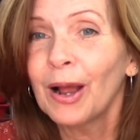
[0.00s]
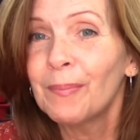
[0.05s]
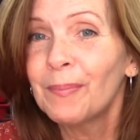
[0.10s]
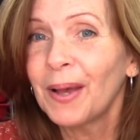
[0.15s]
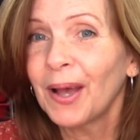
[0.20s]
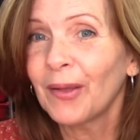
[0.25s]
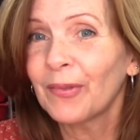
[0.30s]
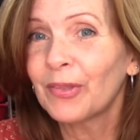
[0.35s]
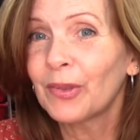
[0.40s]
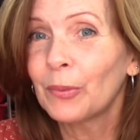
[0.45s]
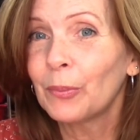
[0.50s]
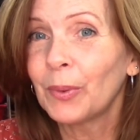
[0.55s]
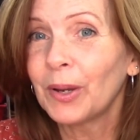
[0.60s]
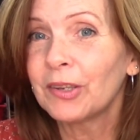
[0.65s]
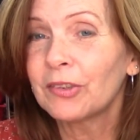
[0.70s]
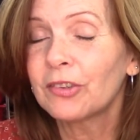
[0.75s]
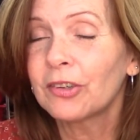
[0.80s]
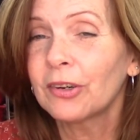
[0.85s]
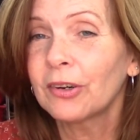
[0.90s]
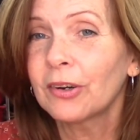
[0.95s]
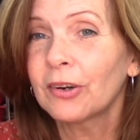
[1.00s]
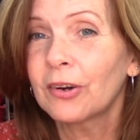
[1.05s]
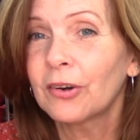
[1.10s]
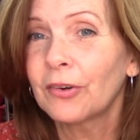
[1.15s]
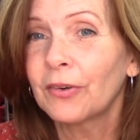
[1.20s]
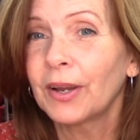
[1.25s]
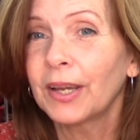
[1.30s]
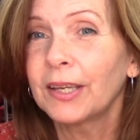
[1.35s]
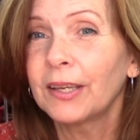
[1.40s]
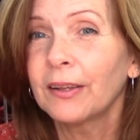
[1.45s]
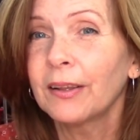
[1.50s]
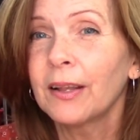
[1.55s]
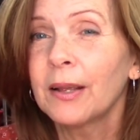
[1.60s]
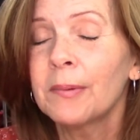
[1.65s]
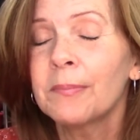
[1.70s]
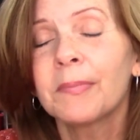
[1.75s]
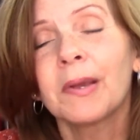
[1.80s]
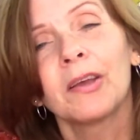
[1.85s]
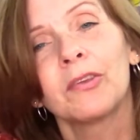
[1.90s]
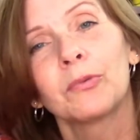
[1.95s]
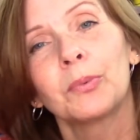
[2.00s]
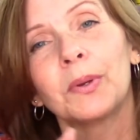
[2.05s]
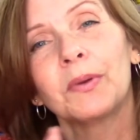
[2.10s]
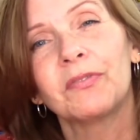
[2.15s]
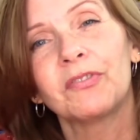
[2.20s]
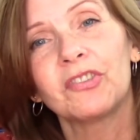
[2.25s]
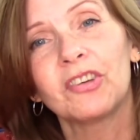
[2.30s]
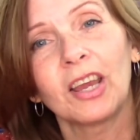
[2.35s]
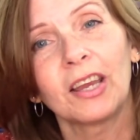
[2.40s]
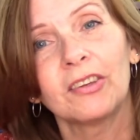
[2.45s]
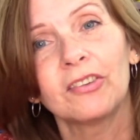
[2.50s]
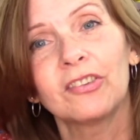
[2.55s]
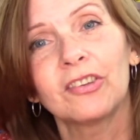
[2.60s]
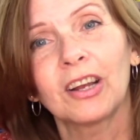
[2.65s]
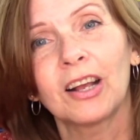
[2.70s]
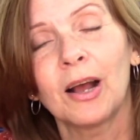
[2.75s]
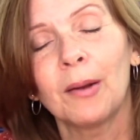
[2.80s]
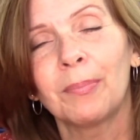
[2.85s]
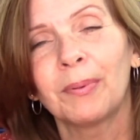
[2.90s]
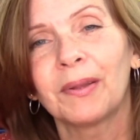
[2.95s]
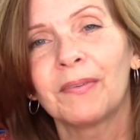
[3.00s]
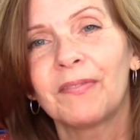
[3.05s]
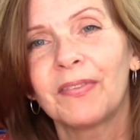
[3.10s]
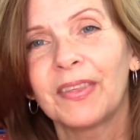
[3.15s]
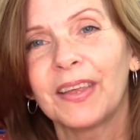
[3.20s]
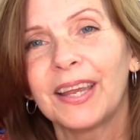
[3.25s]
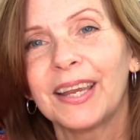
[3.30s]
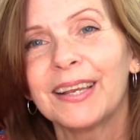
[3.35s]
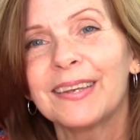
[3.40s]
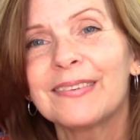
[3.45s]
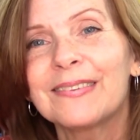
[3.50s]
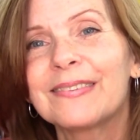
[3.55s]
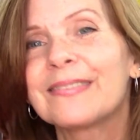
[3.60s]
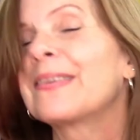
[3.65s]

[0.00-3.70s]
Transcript: about the winter curriculum because we've changed a couple of things.